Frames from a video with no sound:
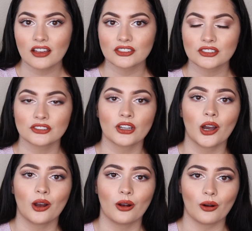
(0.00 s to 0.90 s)

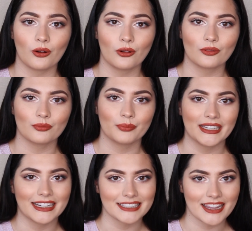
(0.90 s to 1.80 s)
So
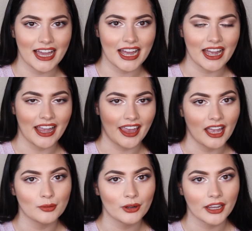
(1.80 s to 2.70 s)
because of that, I
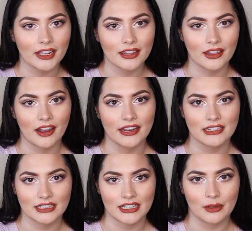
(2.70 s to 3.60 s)
am okay that I
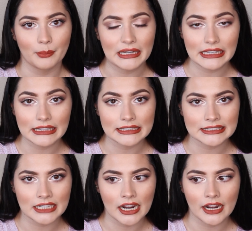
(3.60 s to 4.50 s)
did get a mini this
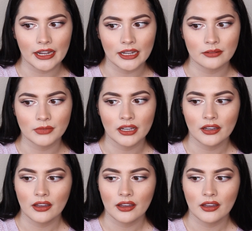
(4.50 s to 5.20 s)
time.